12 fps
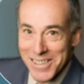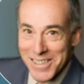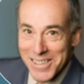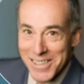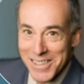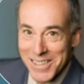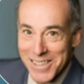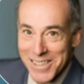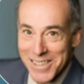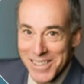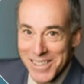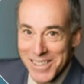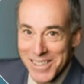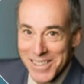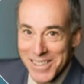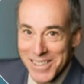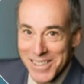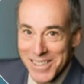
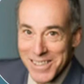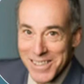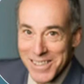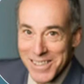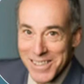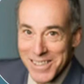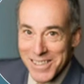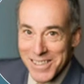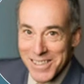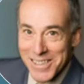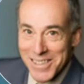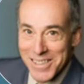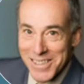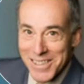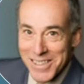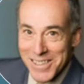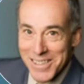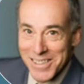
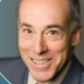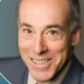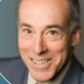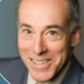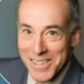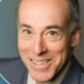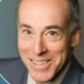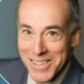The face doesn't move, so there is nothing to read.